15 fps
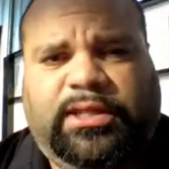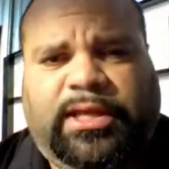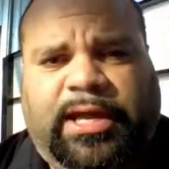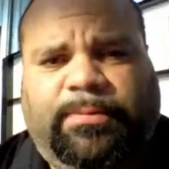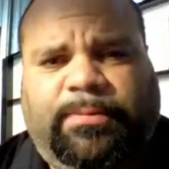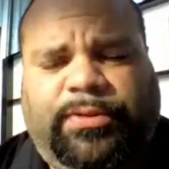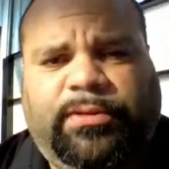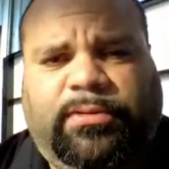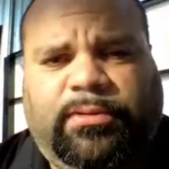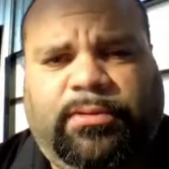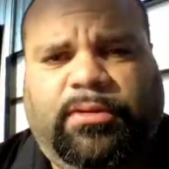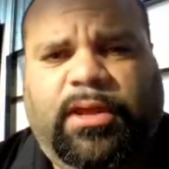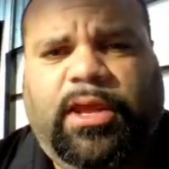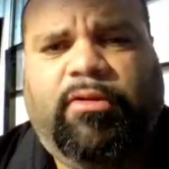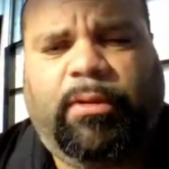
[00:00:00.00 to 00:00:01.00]
that. You
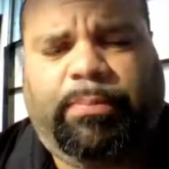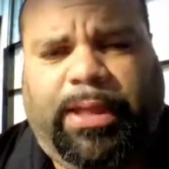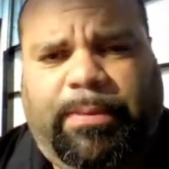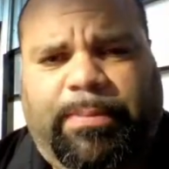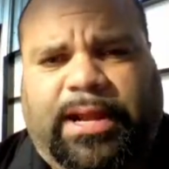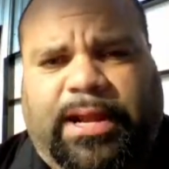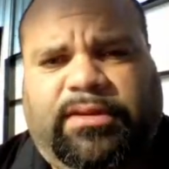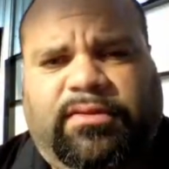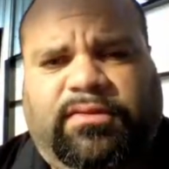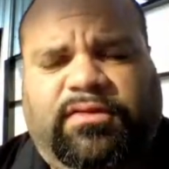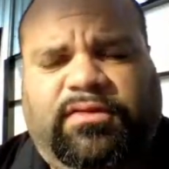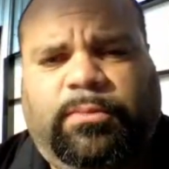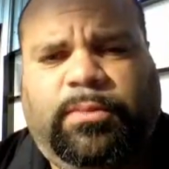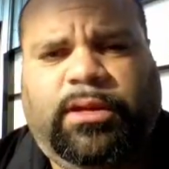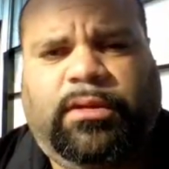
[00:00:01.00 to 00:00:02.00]
can reply back to this
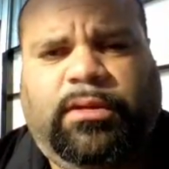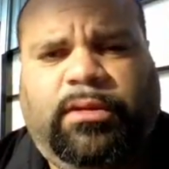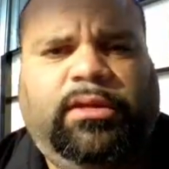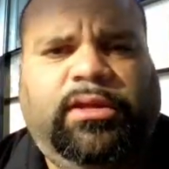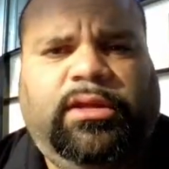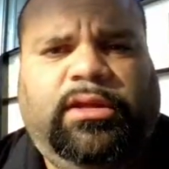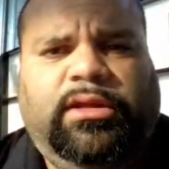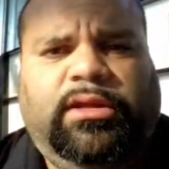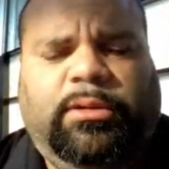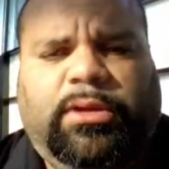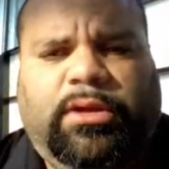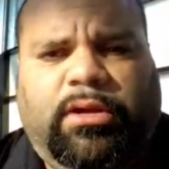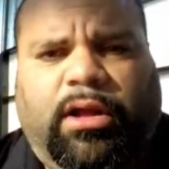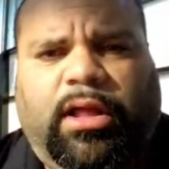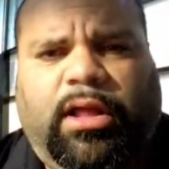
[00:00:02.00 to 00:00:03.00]
email. Give me
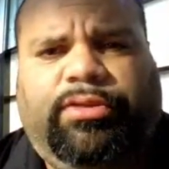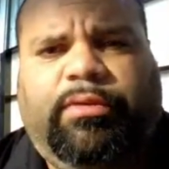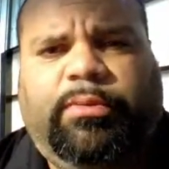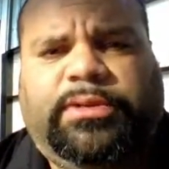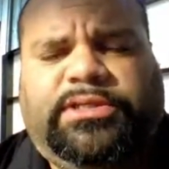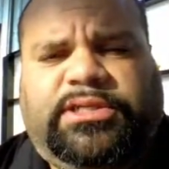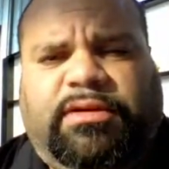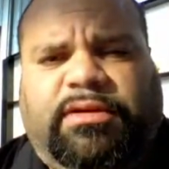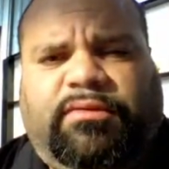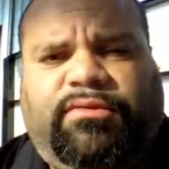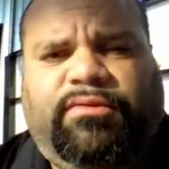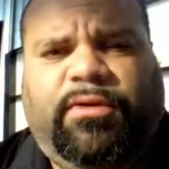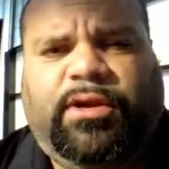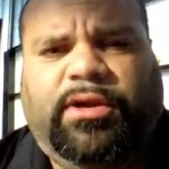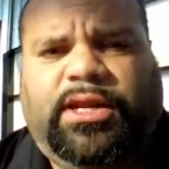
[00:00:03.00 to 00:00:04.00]
a call at
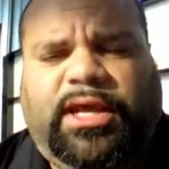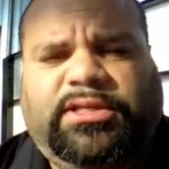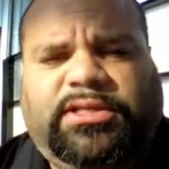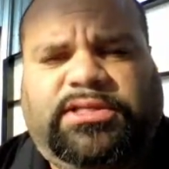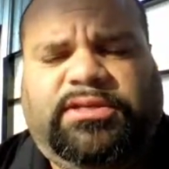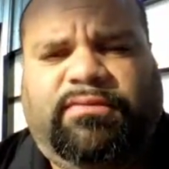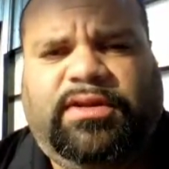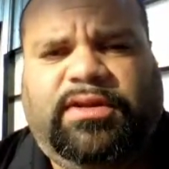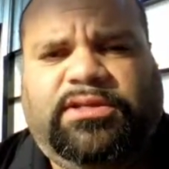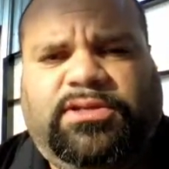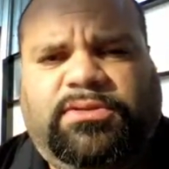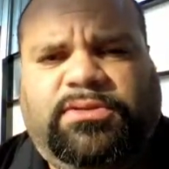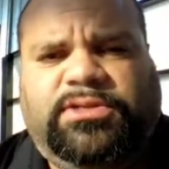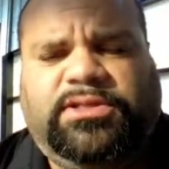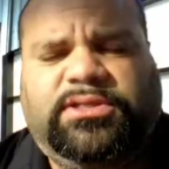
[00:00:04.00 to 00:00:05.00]

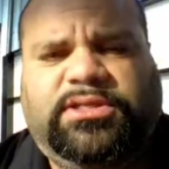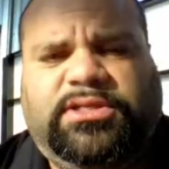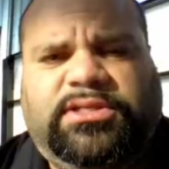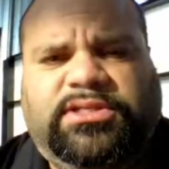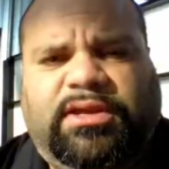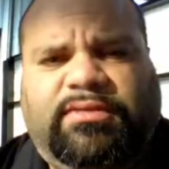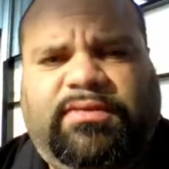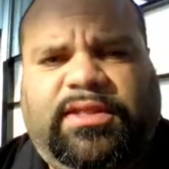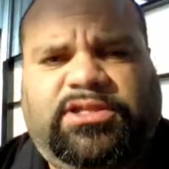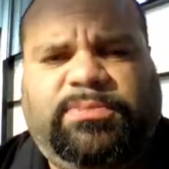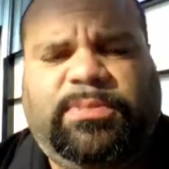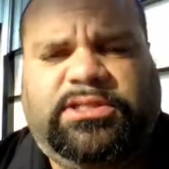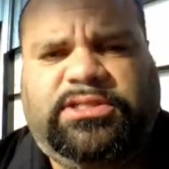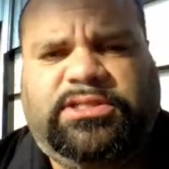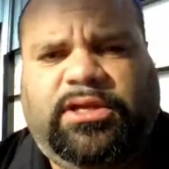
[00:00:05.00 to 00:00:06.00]
317-488-7267. That's
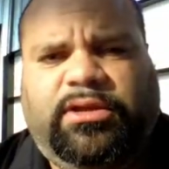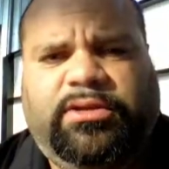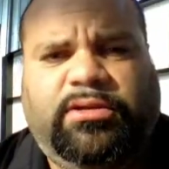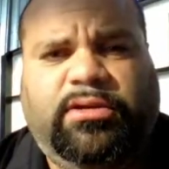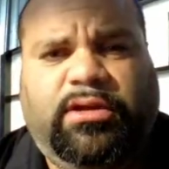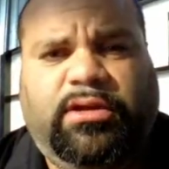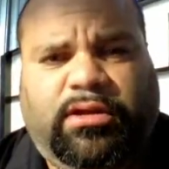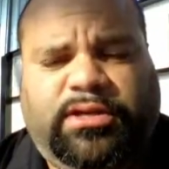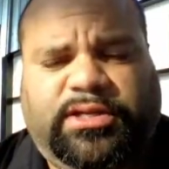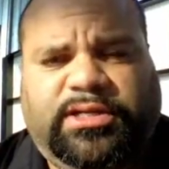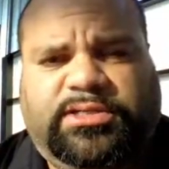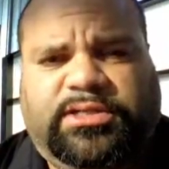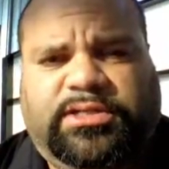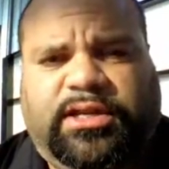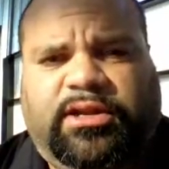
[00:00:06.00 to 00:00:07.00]
my cell. You can call or
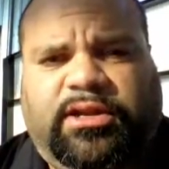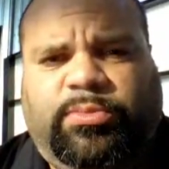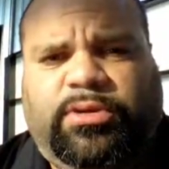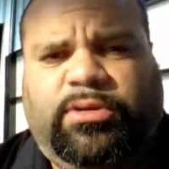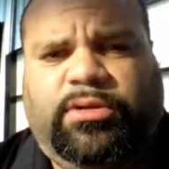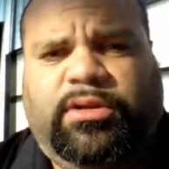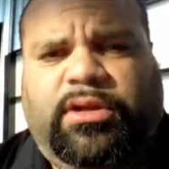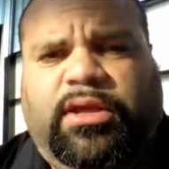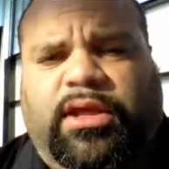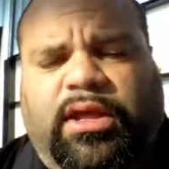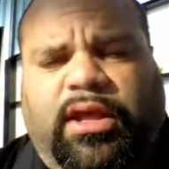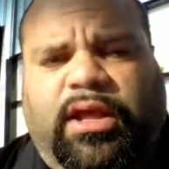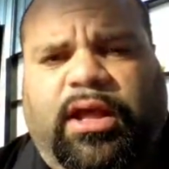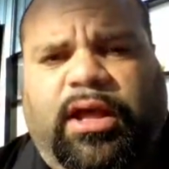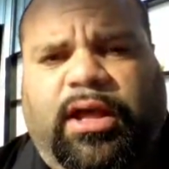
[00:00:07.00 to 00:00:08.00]
text that number.
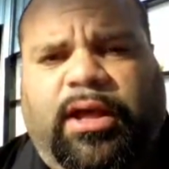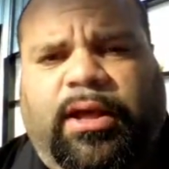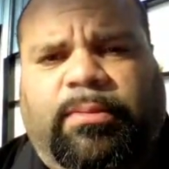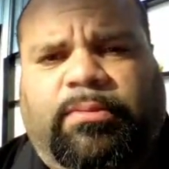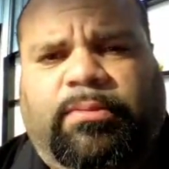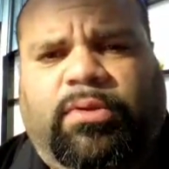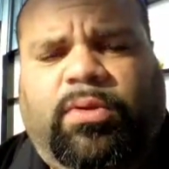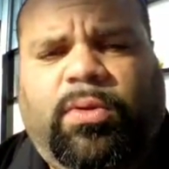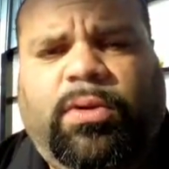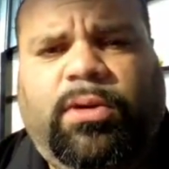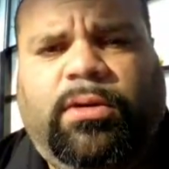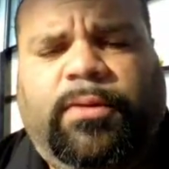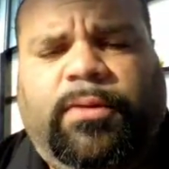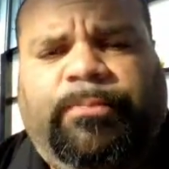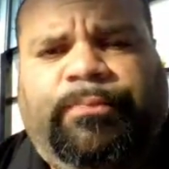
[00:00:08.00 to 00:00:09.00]
Um,
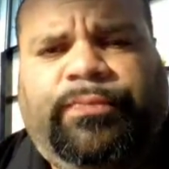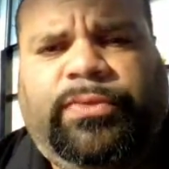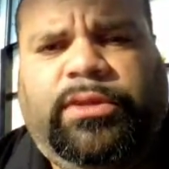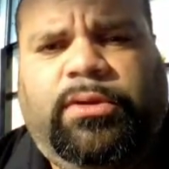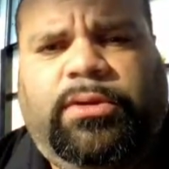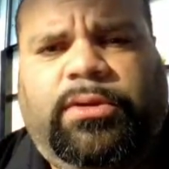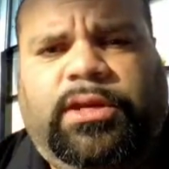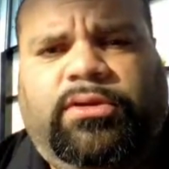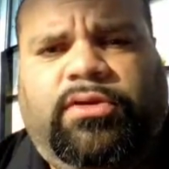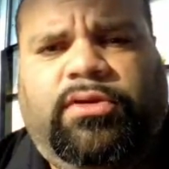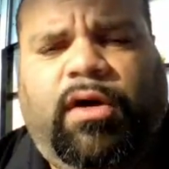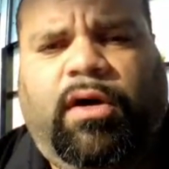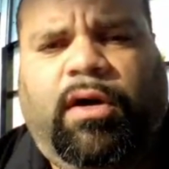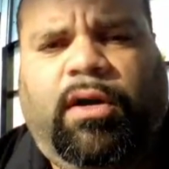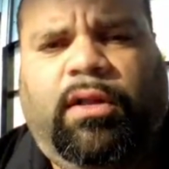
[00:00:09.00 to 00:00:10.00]
or you can
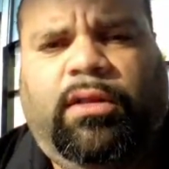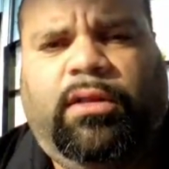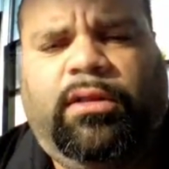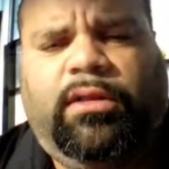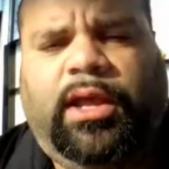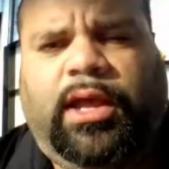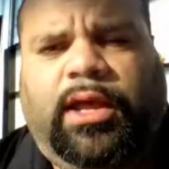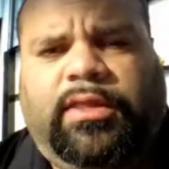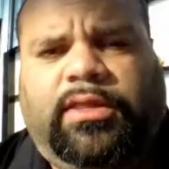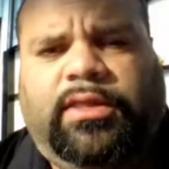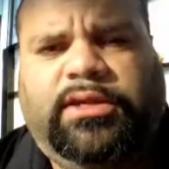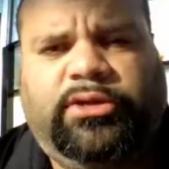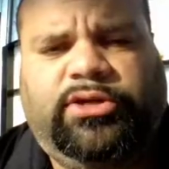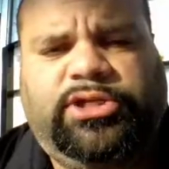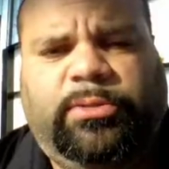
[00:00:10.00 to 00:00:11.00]
call uh, the
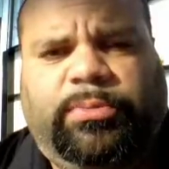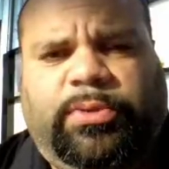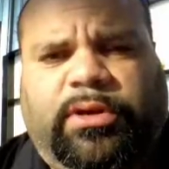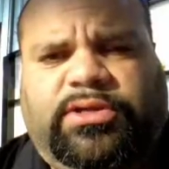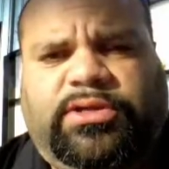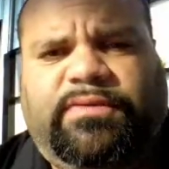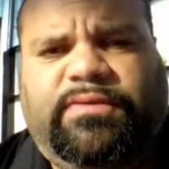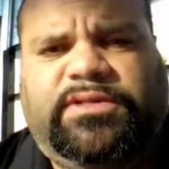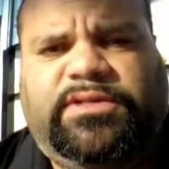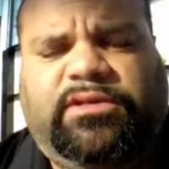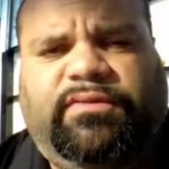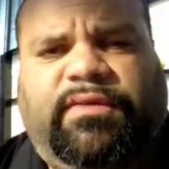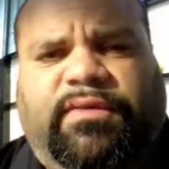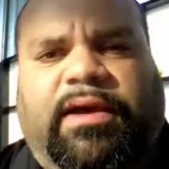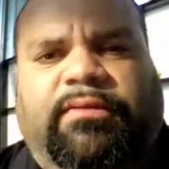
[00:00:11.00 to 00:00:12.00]
dealership here,
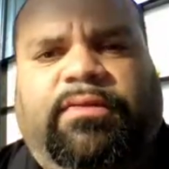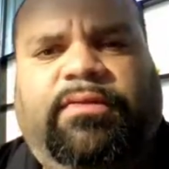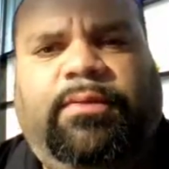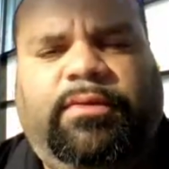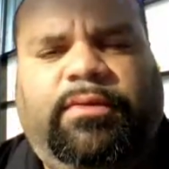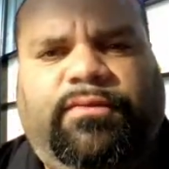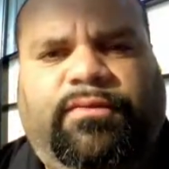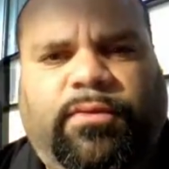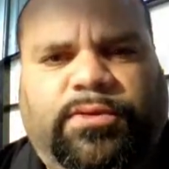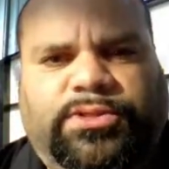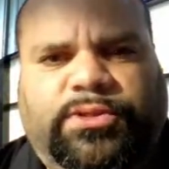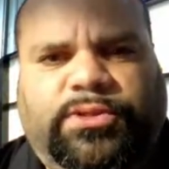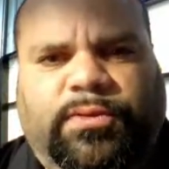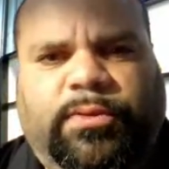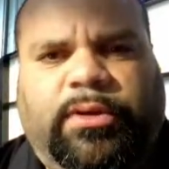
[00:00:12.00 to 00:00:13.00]

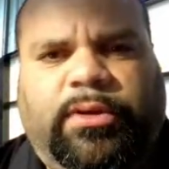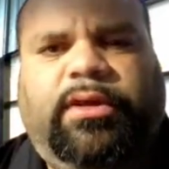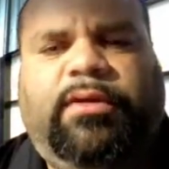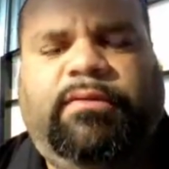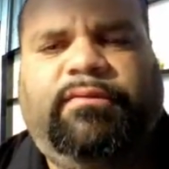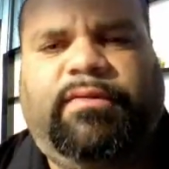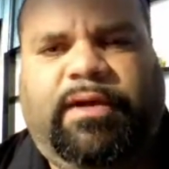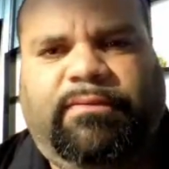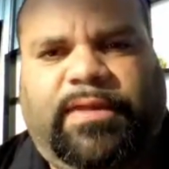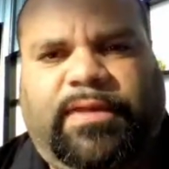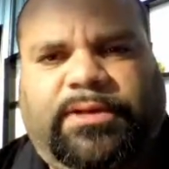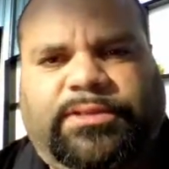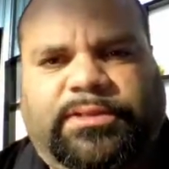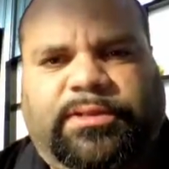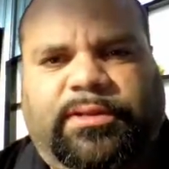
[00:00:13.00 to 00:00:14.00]

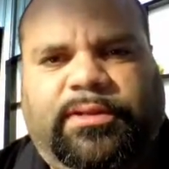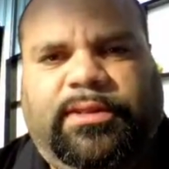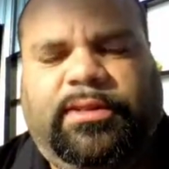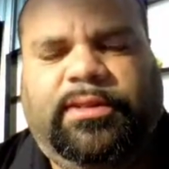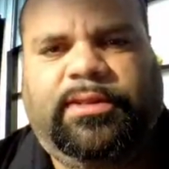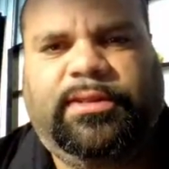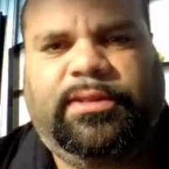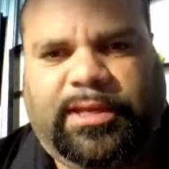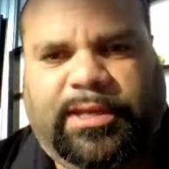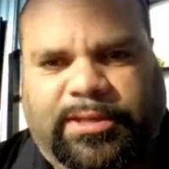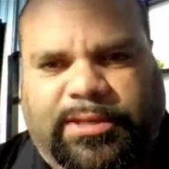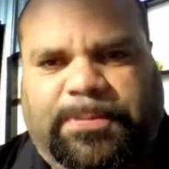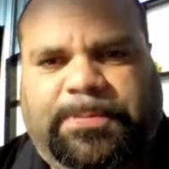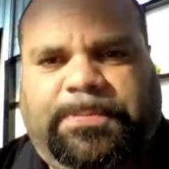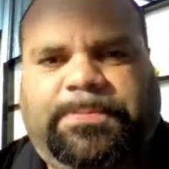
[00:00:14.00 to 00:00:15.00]
765-342-5000. Thank you.